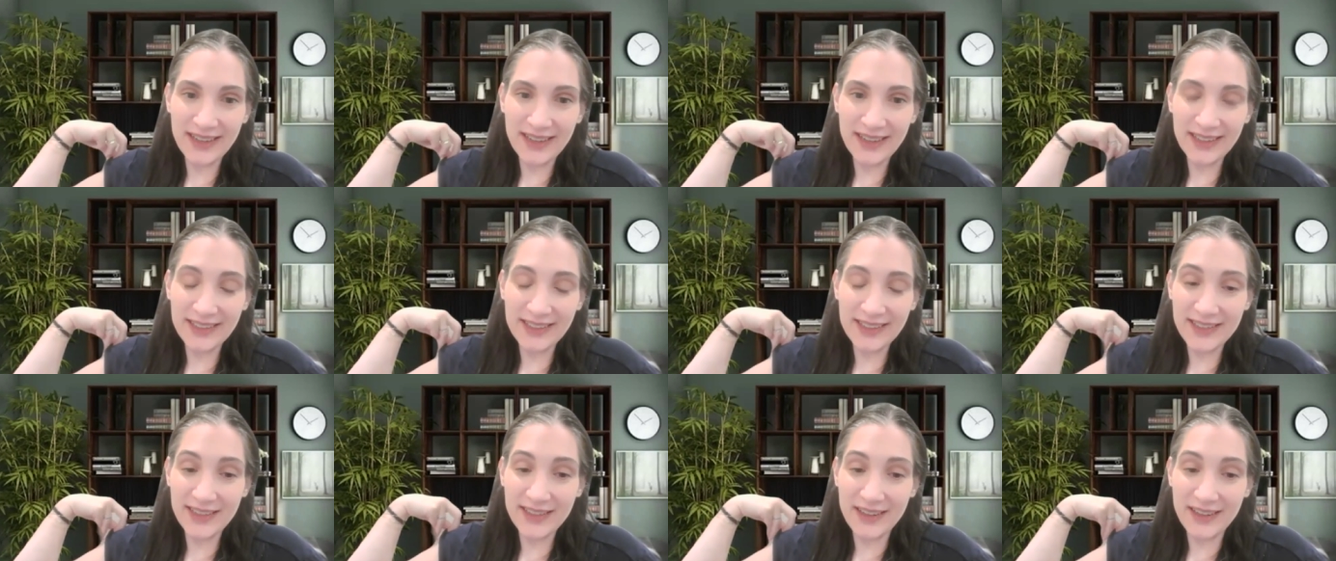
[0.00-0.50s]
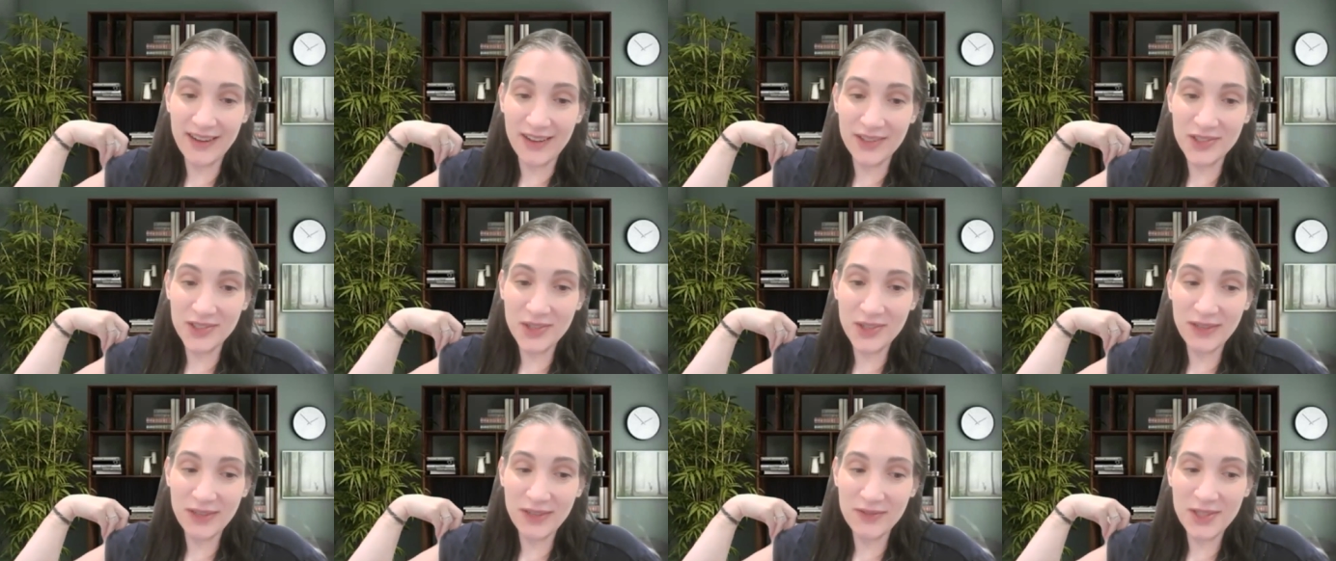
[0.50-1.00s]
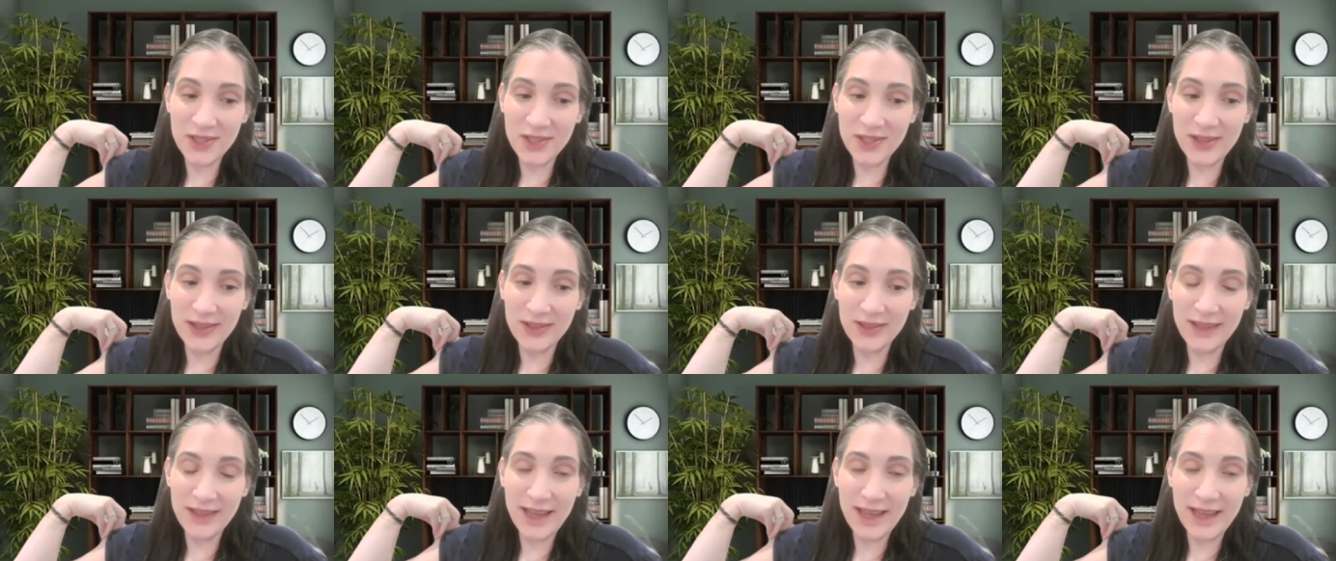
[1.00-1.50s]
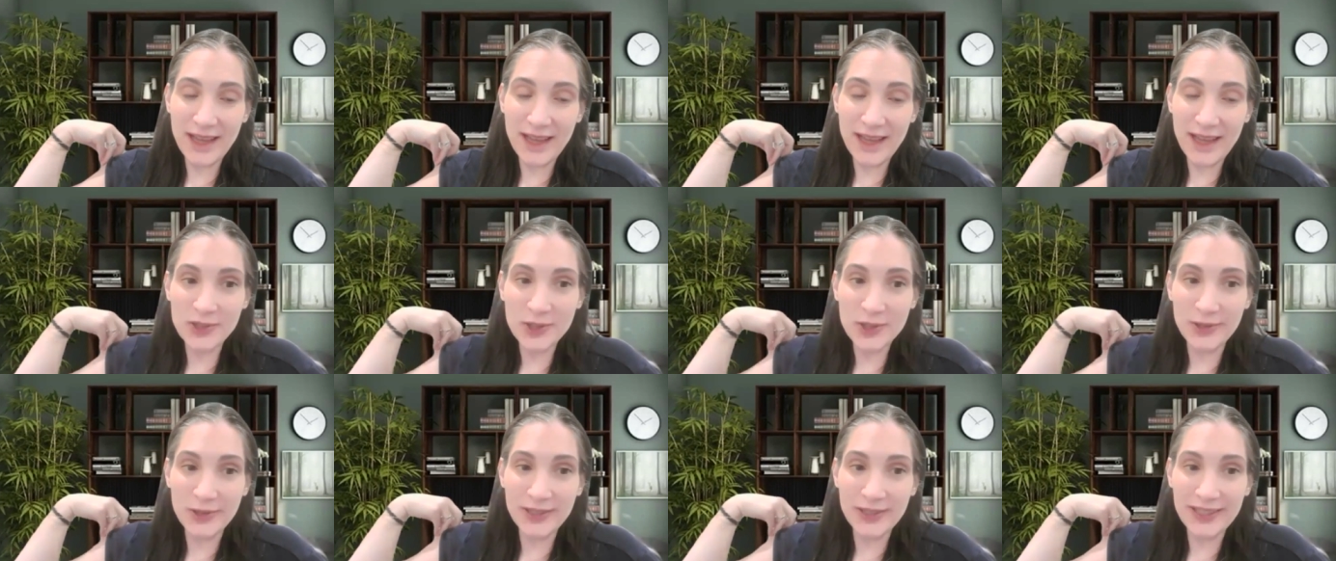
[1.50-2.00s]
because it also gives you the
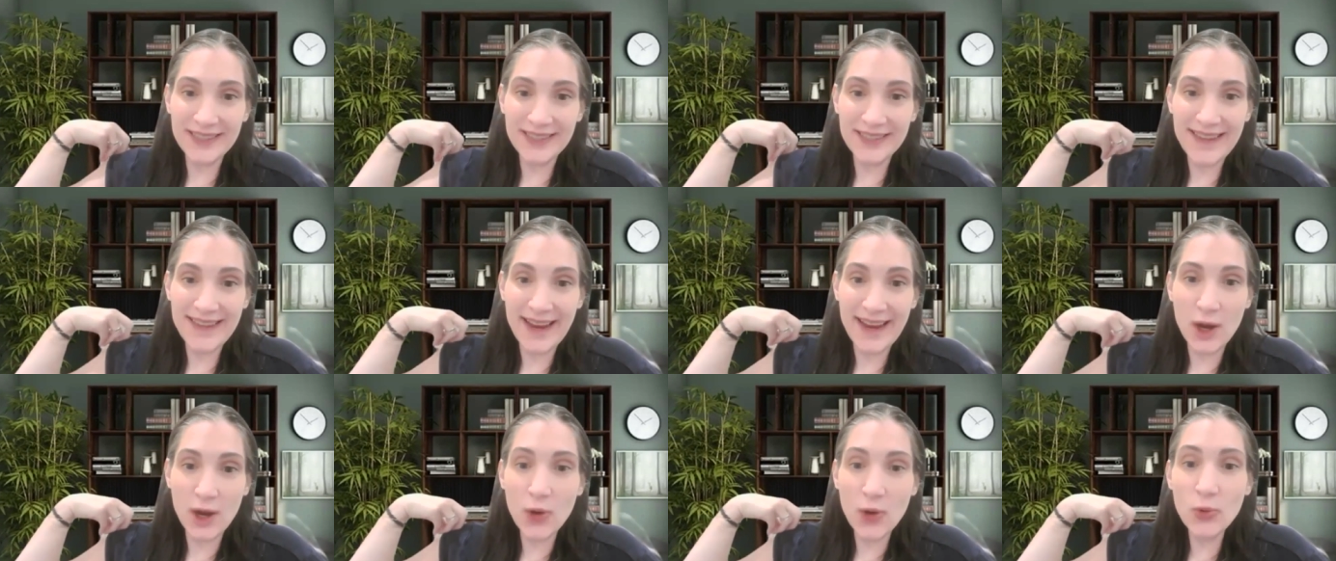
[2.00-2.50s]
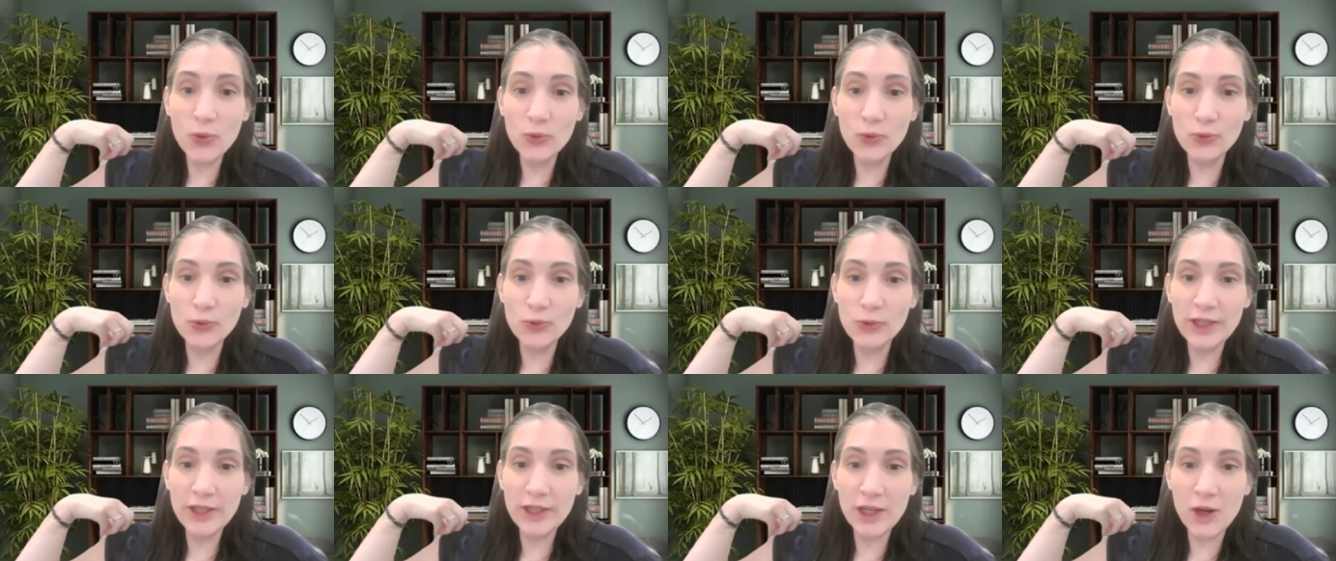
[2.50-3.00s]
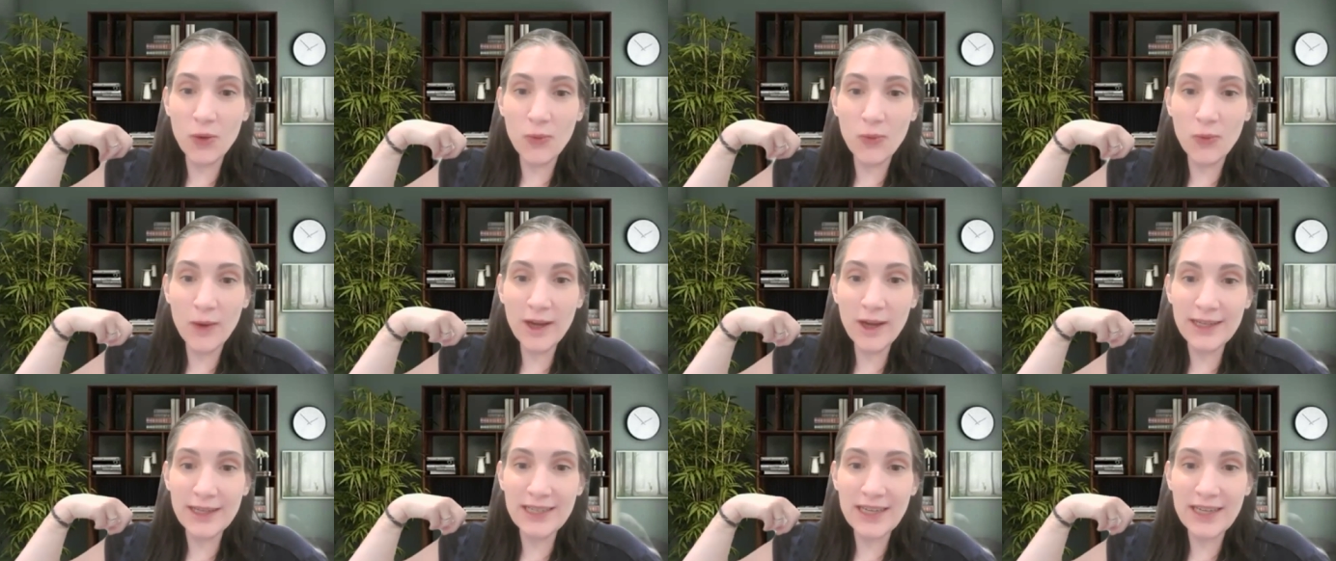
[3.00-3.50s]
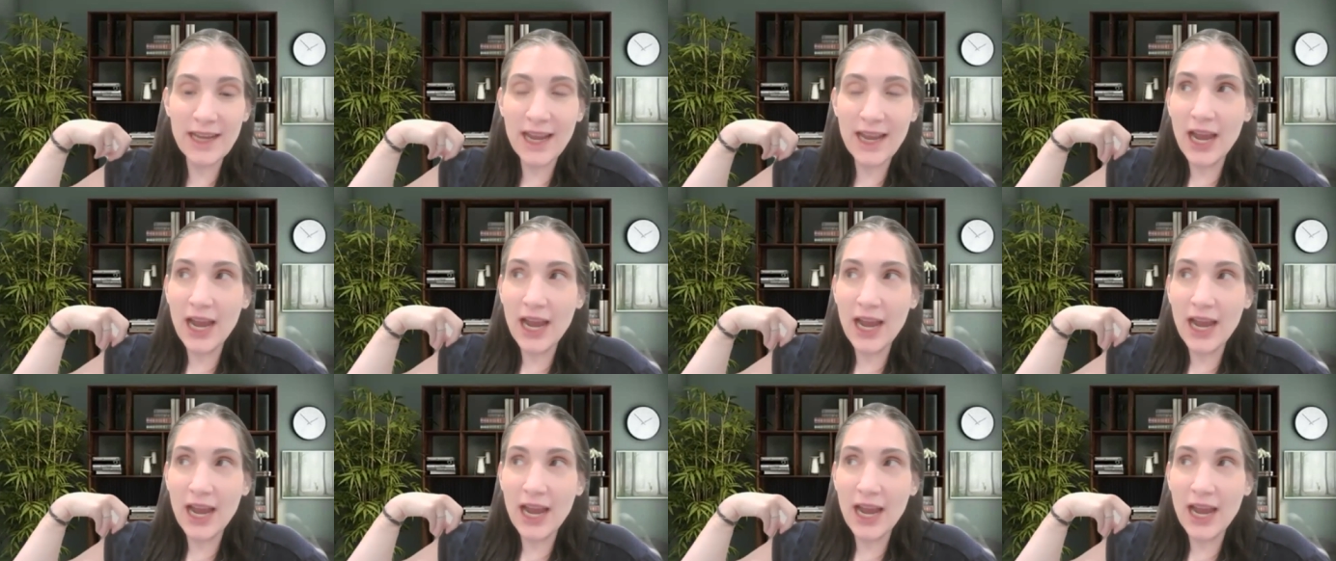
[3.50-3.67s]
opportunity to say, oh, you know what?